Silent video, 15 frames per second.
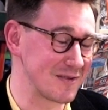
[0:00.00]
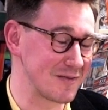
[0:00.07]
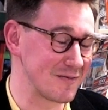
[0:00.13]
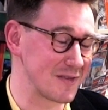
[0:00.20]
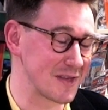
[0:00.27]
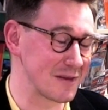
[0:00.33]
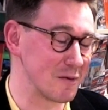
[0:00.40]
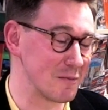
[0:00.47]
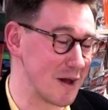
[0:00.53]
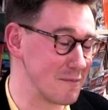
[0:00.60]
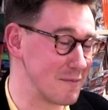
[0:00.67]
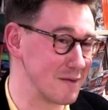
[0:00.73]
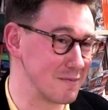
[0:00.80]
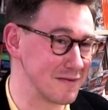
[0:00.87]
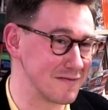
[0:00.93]
Someone might
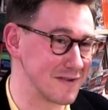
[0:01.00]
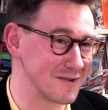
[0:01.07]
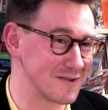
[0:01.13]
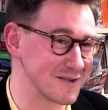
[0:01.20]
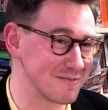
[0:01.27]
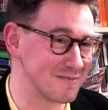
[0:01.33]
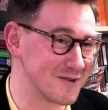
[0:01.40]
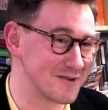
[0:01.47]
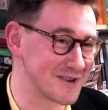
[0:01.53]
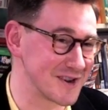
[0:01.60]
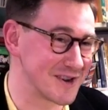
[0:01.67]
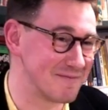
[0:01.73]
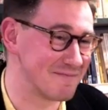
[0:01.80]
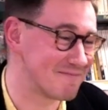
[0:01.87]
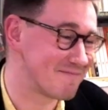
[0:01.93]
make me feel some more
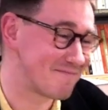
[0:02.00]
shame.